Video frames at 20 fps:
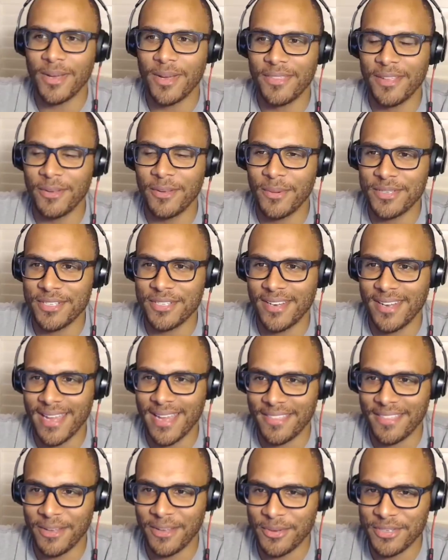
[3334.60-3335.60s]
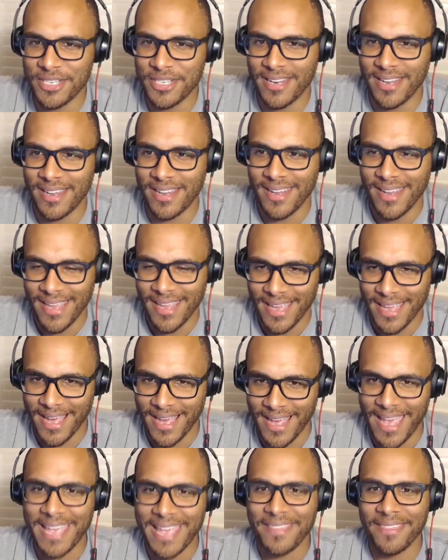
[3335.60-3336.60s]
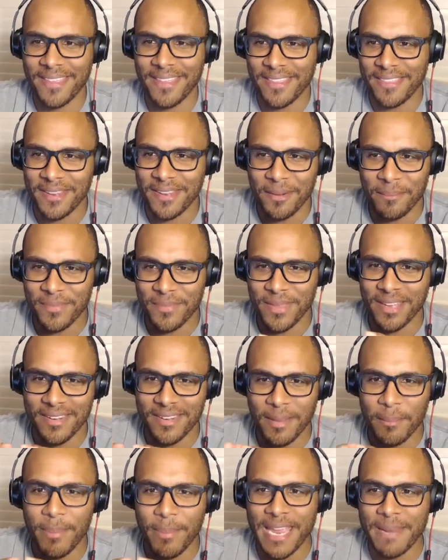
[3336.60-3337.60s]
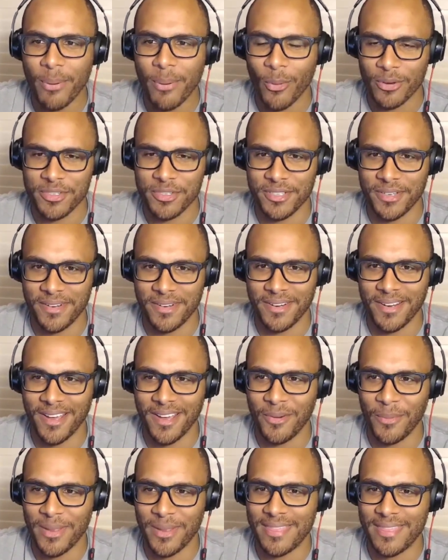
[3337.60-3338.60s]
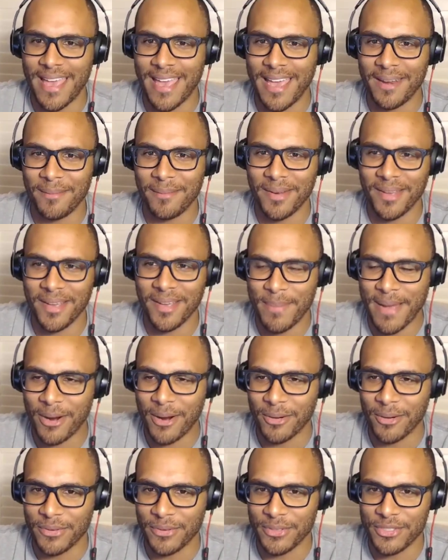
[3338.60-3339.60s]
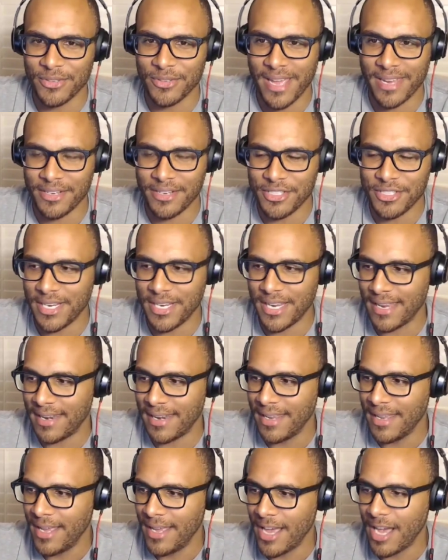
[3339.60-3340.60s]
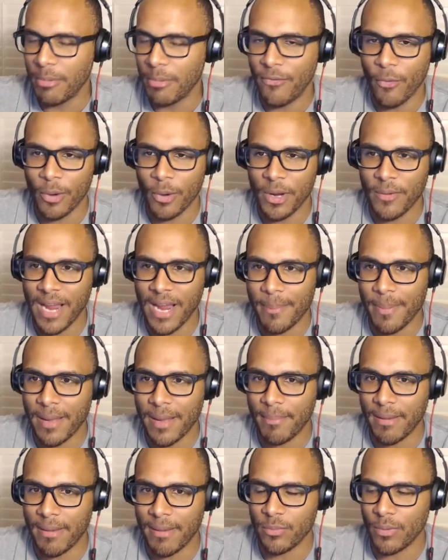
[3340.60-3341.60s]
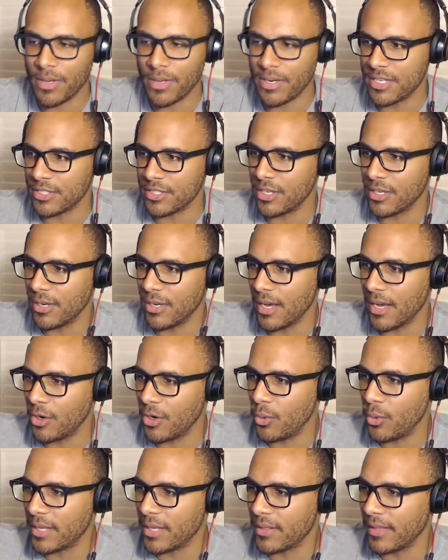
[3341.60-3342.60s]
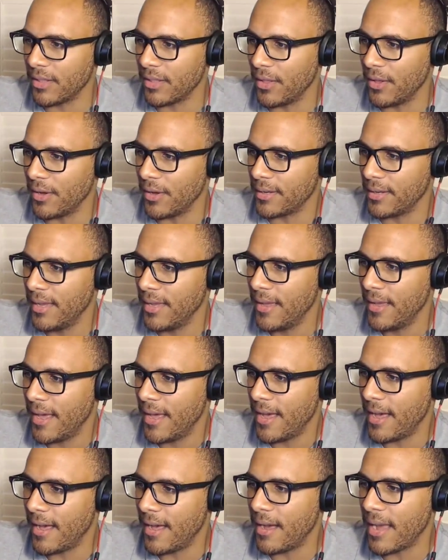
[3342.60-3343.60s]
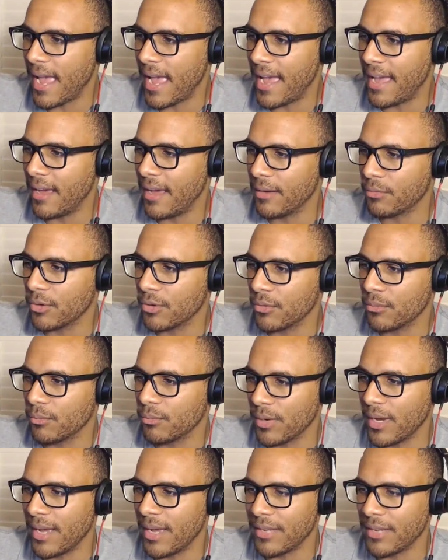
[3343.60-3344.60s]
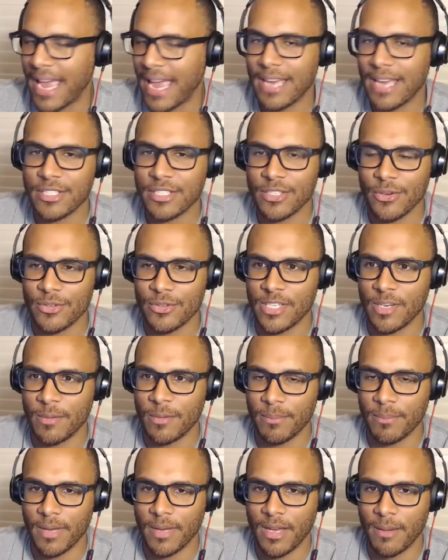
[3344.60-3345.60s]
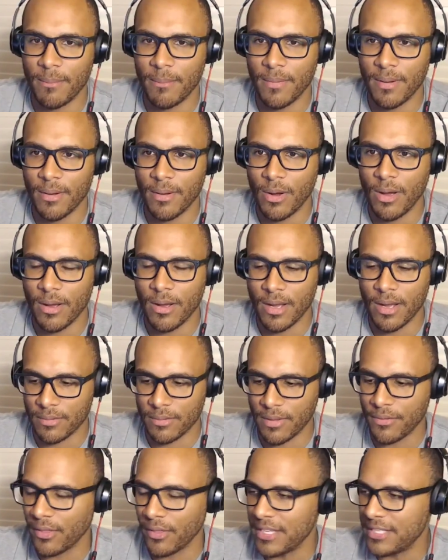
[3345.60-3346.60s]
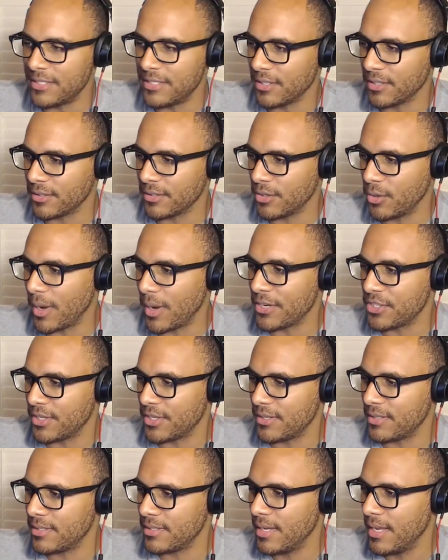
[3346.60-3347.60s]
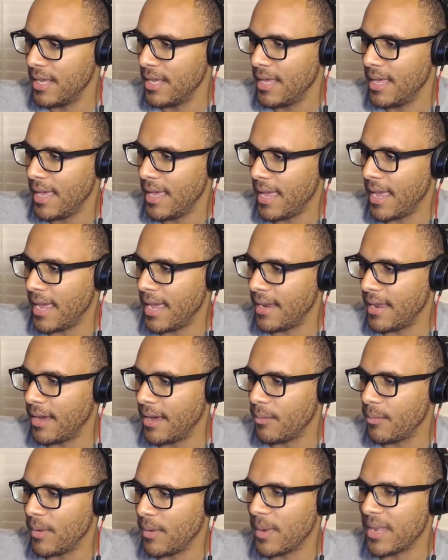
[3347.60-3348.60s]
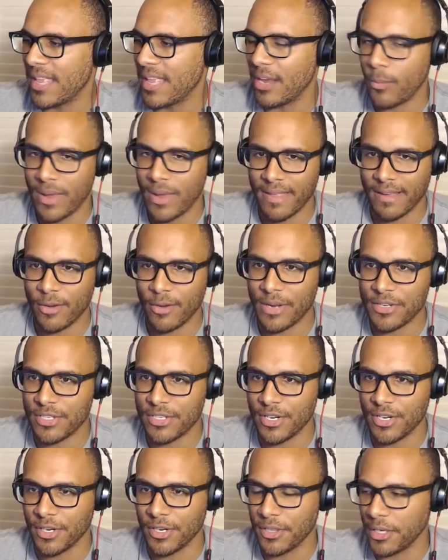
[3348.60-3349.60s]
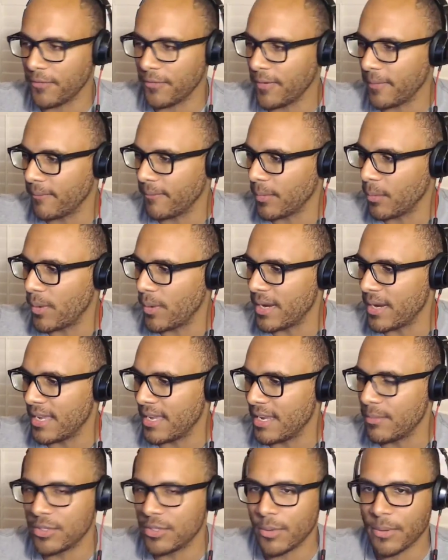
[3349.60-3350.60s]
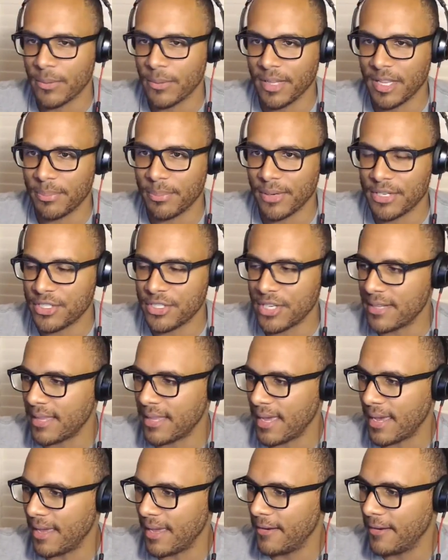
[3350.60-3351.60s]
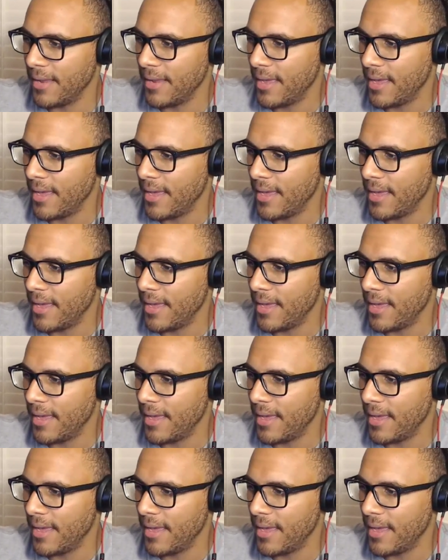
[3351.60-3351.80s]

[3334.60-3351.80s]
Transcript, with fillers: I think we should. I think we should uh, end the, the, the, debate portion uh, with that uh, powerful strategy. And uh, before we wrap up, I just want to just uh, quickly look. I, I, asked you some um, uh, of the listener questions, and we, we had a question earlier from, from Whitney, and so we really appreciate that.